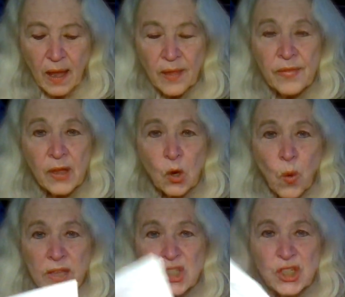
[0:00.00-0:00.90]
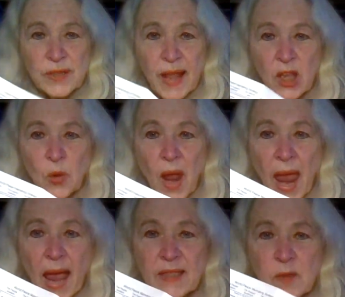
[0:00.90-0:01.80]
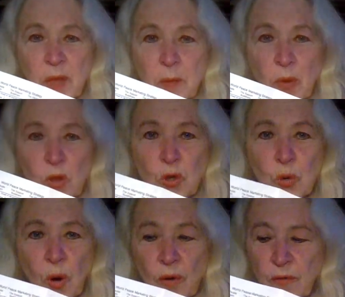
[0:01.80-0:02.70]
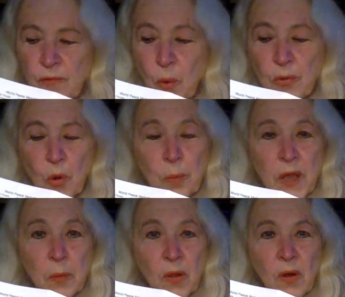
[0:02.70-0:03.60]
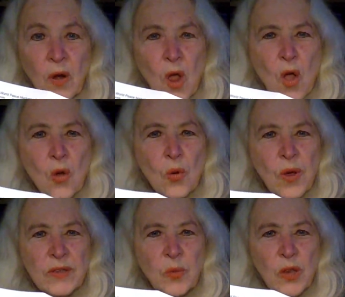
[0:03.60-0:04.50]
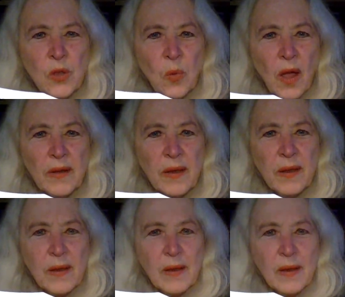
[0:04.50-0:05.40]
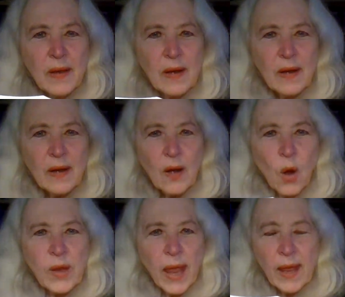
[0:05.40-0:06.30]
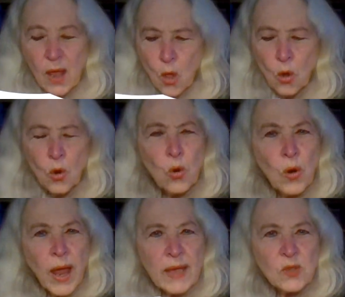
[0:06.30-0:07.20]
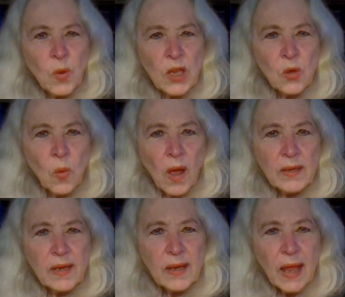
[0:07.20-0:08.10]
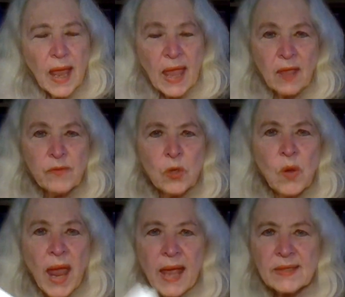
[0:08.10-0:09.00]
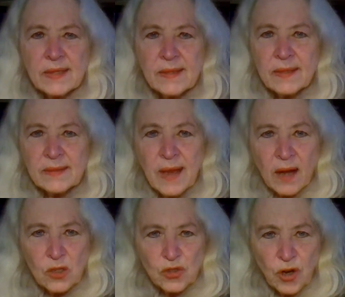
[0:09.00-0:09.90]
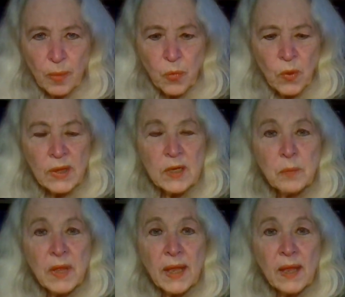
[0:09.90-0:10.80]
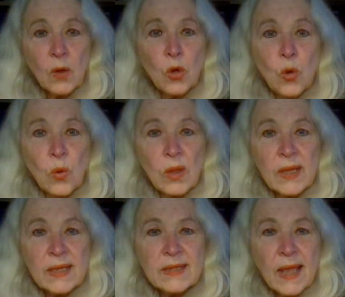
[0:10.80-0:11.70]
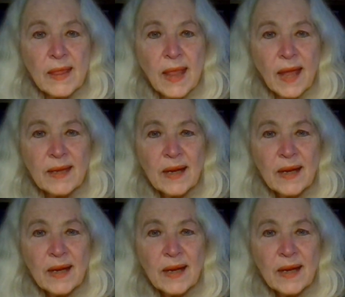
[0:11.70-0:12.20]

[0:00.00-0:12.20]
The question that you ask people who are the fourth row people are, who has what you want? Okay, who has what you want? If you ask Donald Trump, who will he say that?